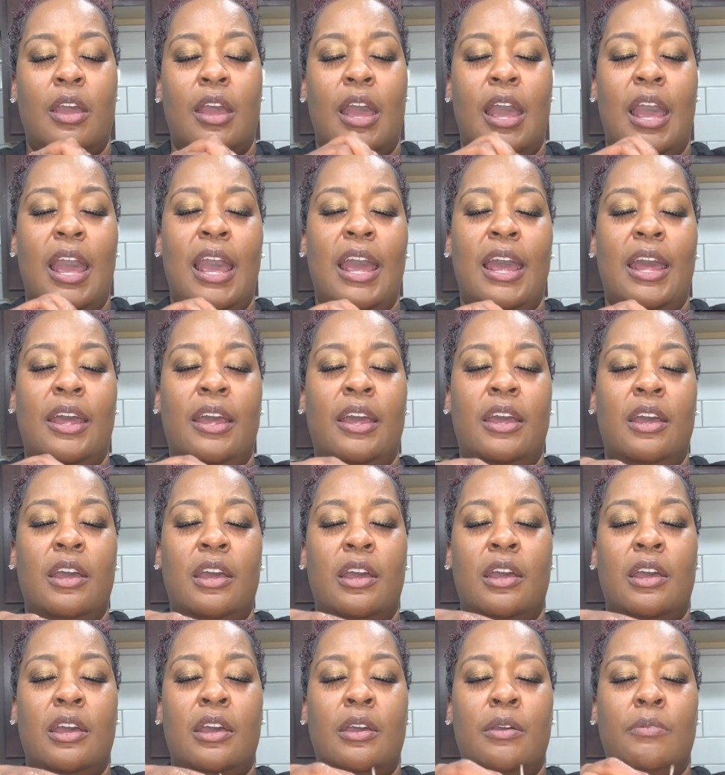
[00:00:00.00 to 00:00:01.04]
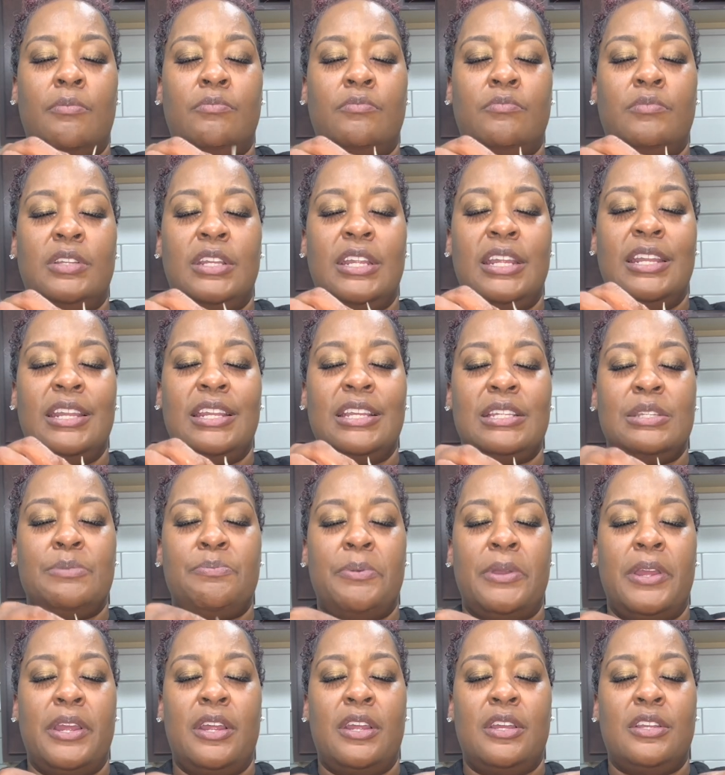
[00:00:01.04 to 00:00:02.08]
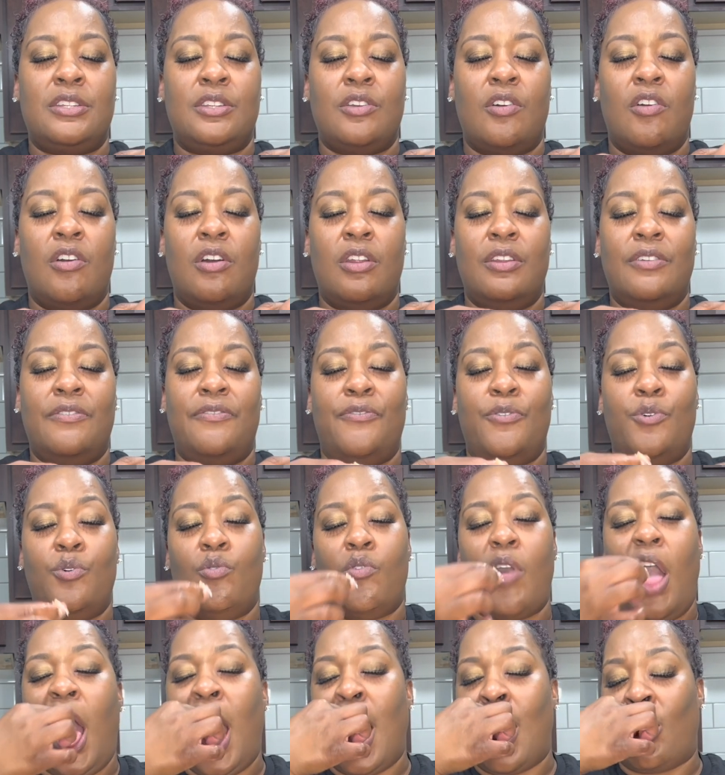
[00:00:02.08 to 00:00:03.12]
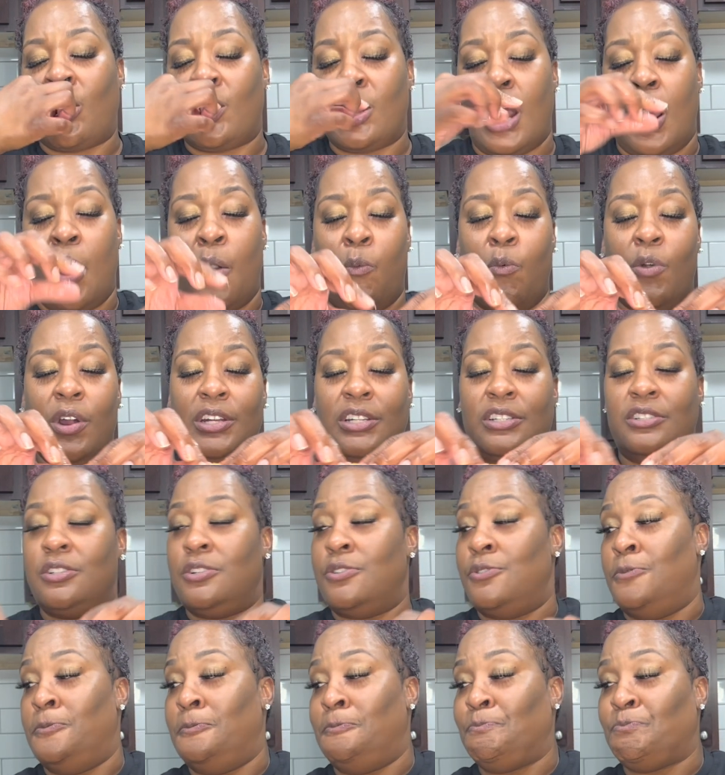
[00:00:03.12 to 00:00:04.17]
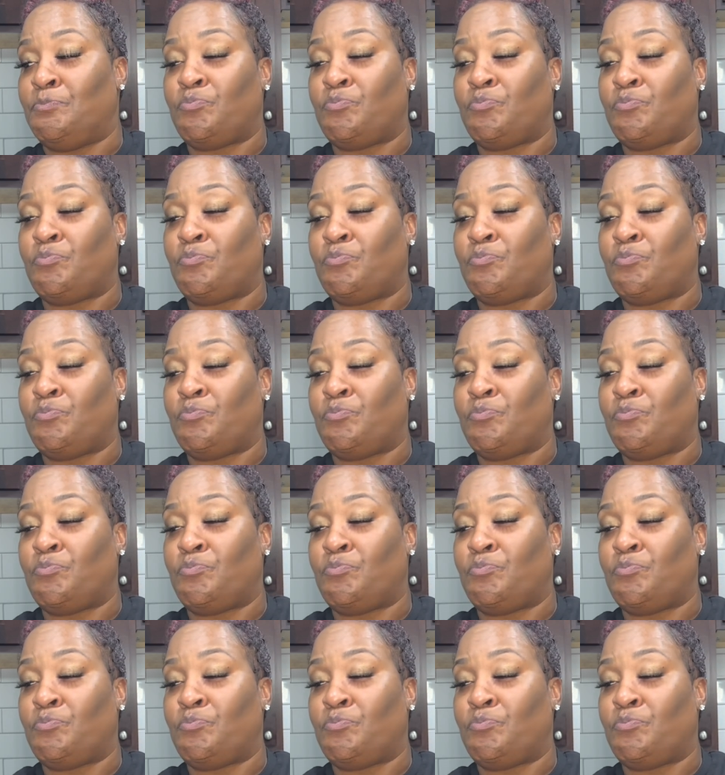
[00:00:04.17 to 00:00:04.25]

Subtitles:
I didn't experience all the food I wanted to.